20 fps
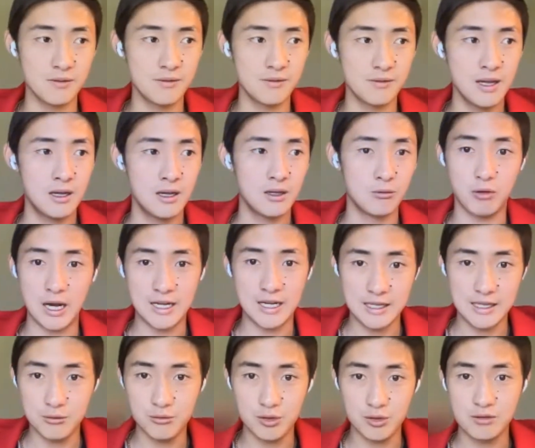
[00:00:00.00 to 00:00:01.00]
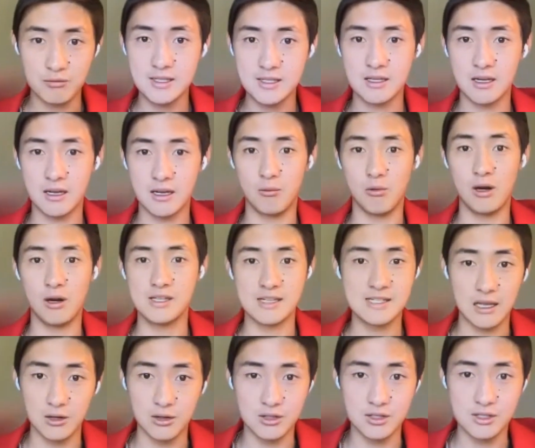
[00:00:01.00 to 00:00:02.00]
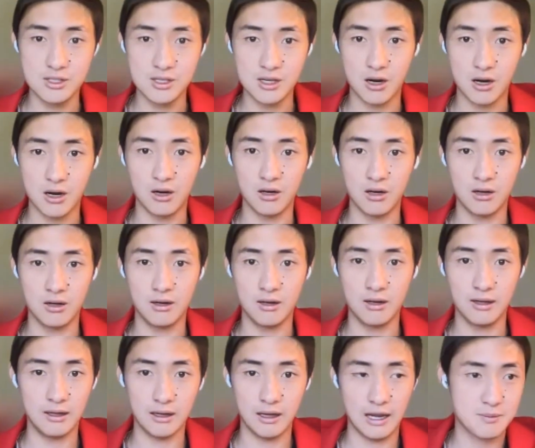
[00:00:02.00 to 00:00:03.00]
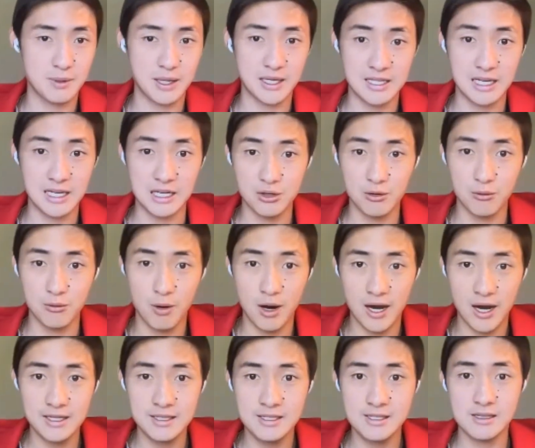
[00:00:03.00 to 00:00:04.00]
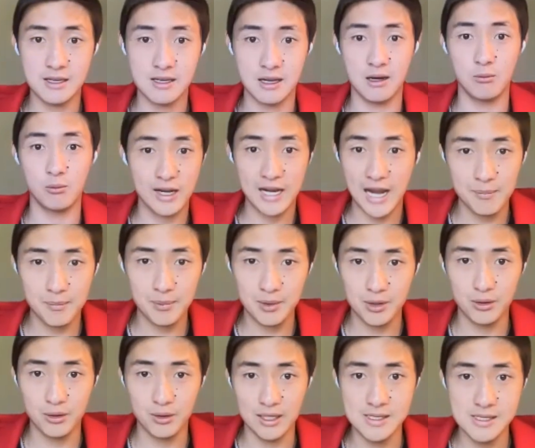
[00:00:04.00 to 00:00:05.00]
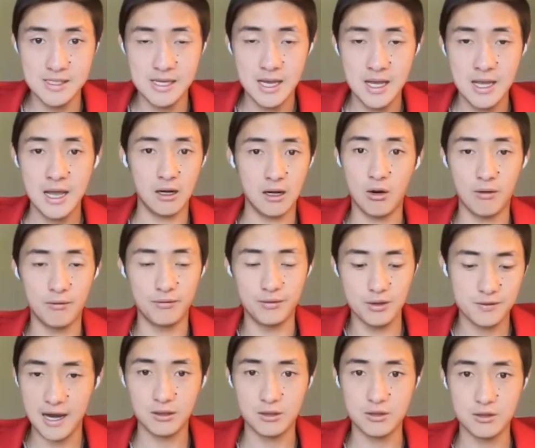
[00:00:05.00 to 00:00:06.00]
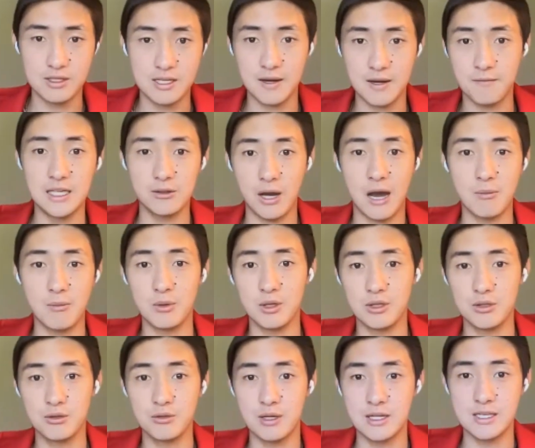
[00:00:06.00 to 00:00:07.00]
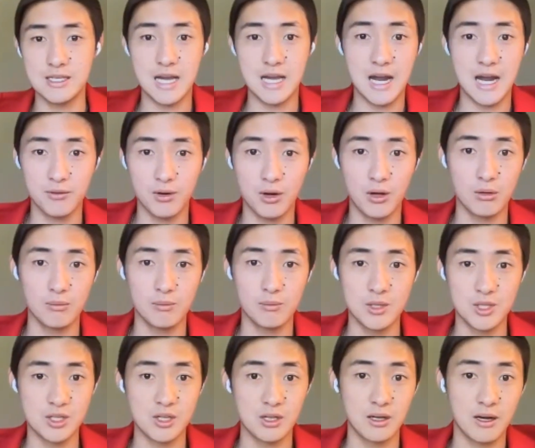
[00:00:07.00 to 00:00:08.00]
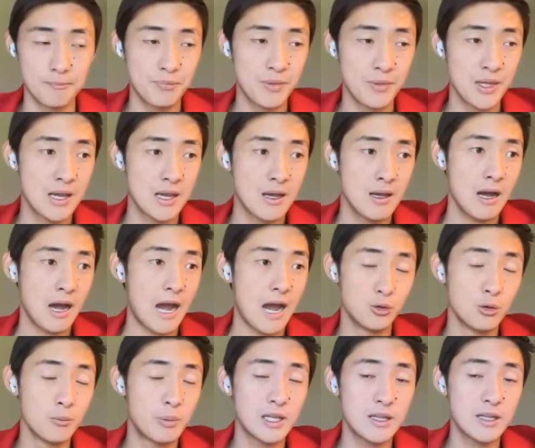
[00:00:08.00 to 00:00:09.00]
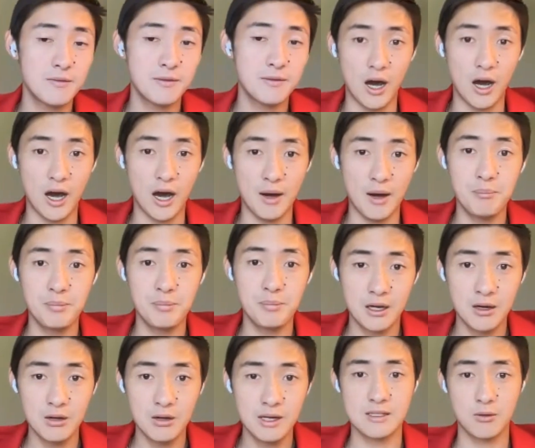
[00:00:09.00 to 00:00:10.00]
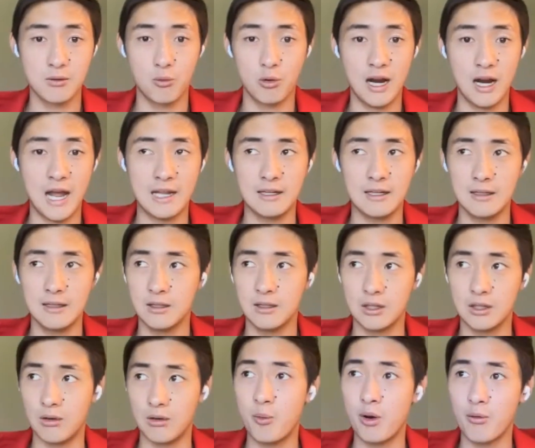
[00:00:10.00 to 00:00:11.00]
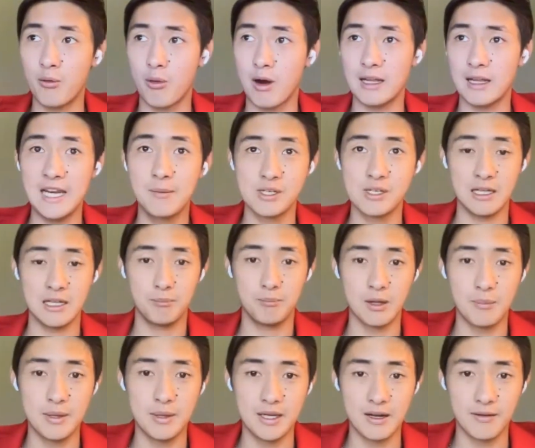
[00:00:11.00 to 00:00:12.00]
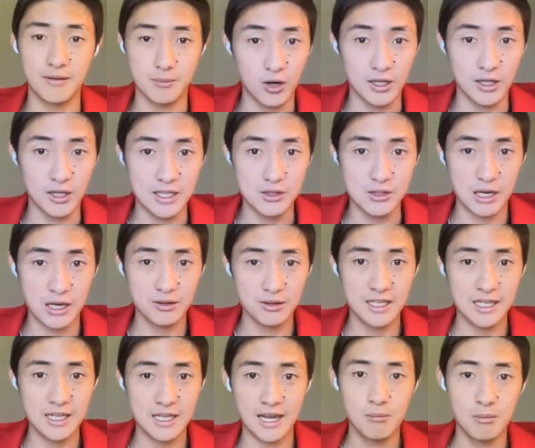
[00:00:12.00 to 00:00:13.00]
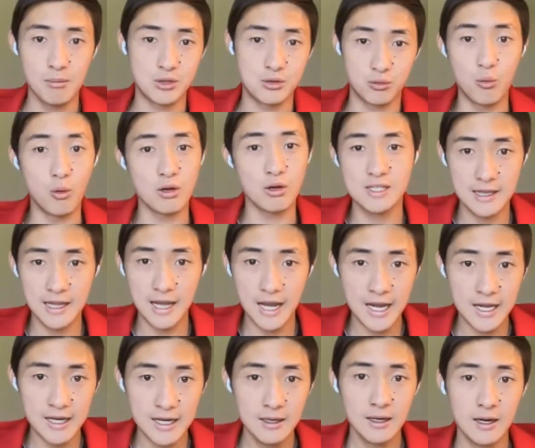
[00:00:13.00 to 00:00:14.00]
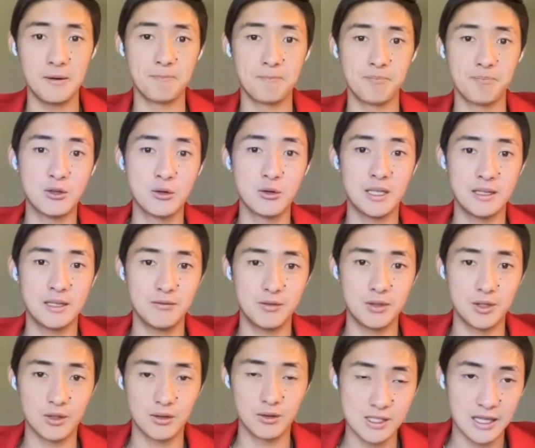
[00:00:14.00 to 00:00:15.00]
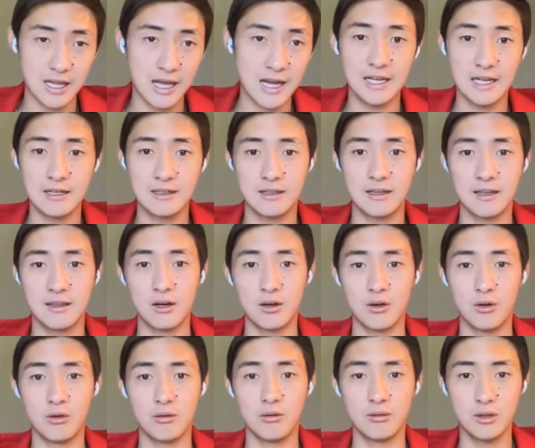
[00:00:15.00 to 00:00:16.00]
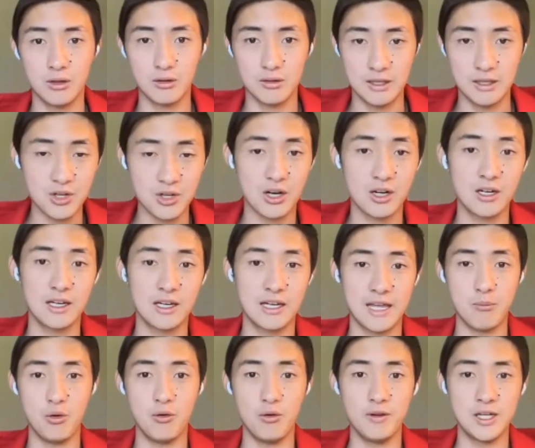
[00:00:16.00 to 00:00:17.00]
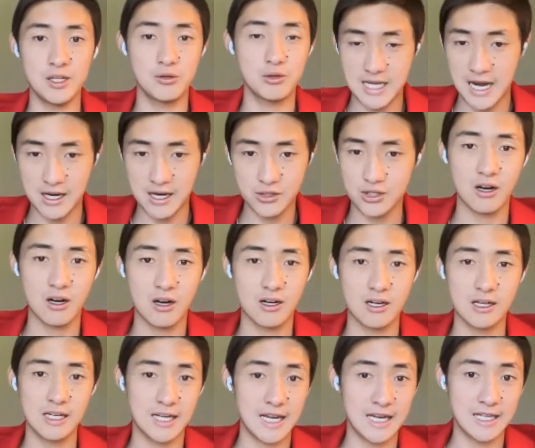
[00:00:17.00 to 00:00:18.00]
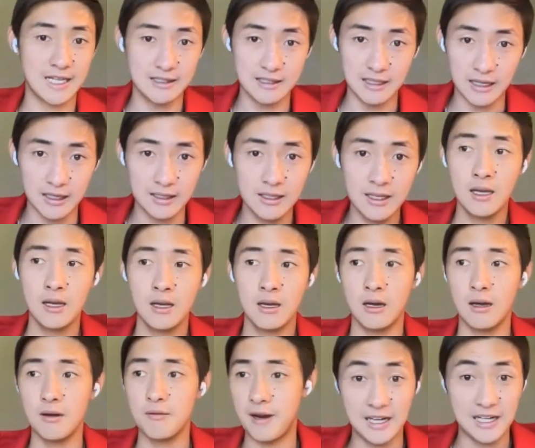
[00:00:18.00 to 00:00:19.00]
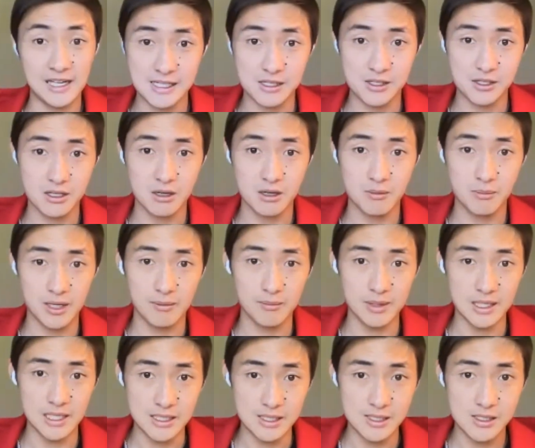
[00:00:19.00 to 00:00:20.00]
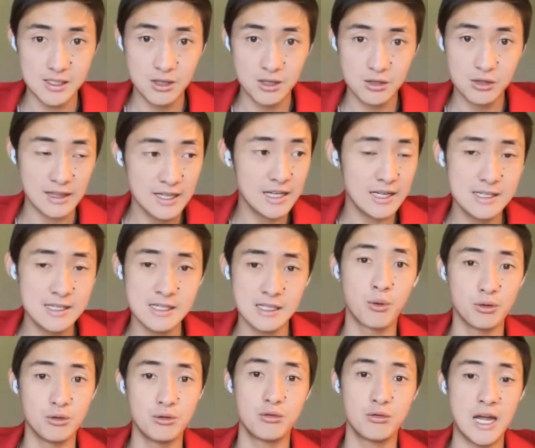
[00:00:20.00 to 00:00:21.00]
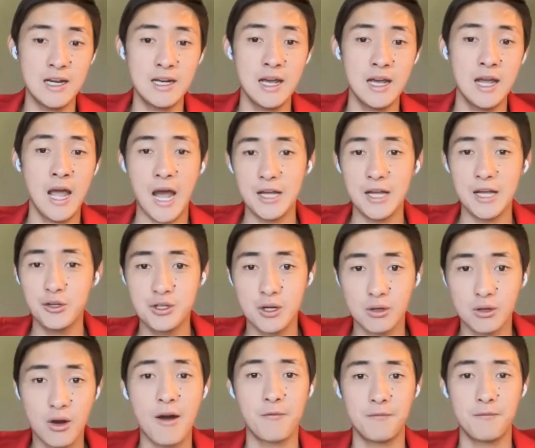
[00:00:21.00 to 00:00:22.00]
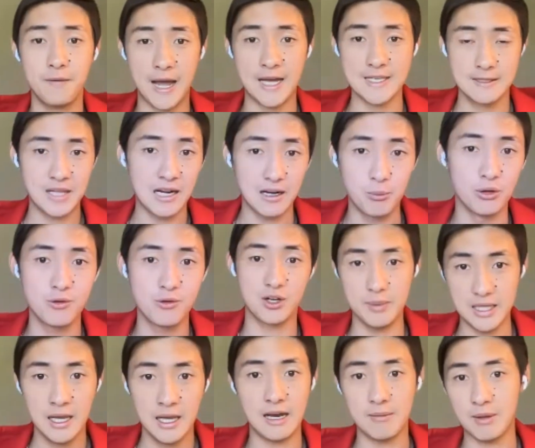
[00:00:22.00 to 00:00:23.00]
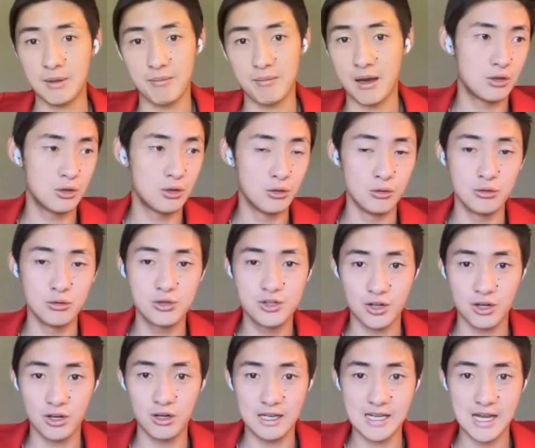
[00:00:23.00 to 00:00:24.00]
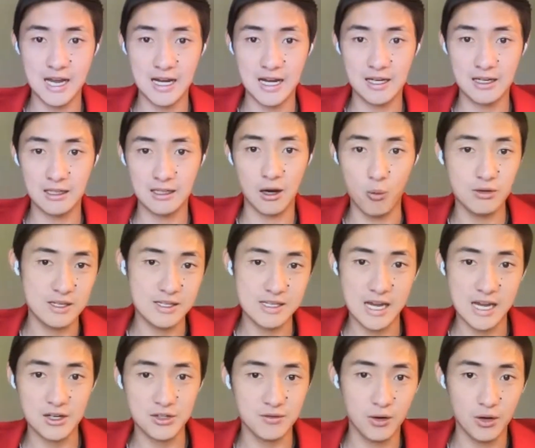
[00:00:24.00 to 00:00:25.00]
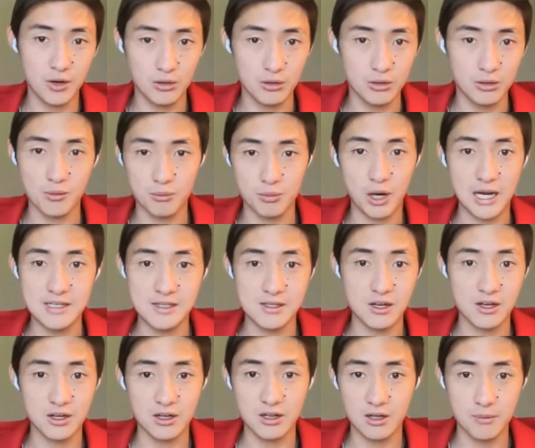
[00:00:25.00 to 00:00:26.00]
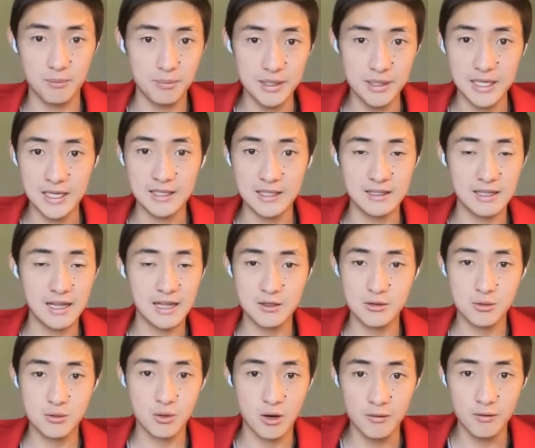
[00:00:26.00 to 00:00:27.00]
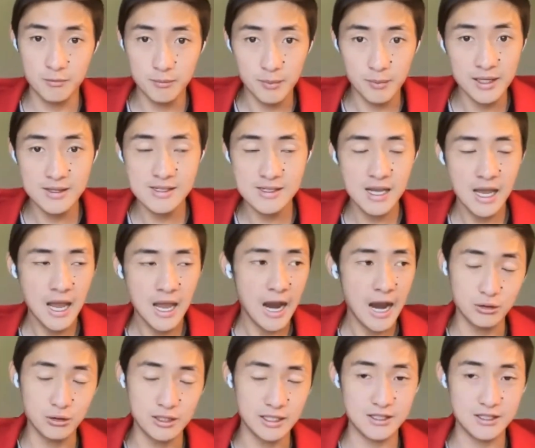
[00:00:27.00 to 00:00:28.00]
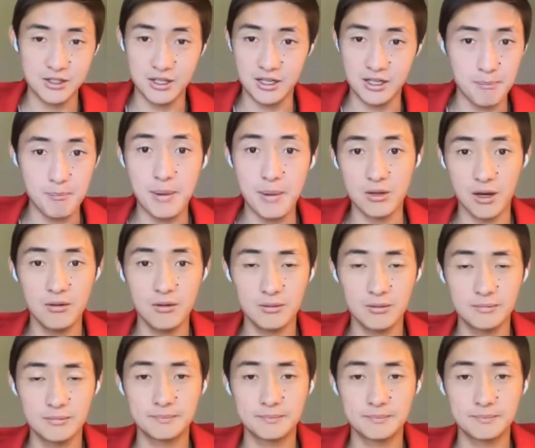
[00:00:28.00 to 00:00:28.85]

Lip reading: interest rates, where the sellers are expectation wise, where capital is, and all of those factors that feed into how much transaction volume is going to come. At one point, we were at 80% below the peak of the market. So I don't think it can get much worse than that. So I do believe there's light at the end of the tunnel. Things are going to get moving. Transactions are going to get done. Financing is going to become easier. So that upward trend is going to be. And I'm not too sure exactly on where transaction volumes or prices are going to be in the next 12 months. I do think it's going to get better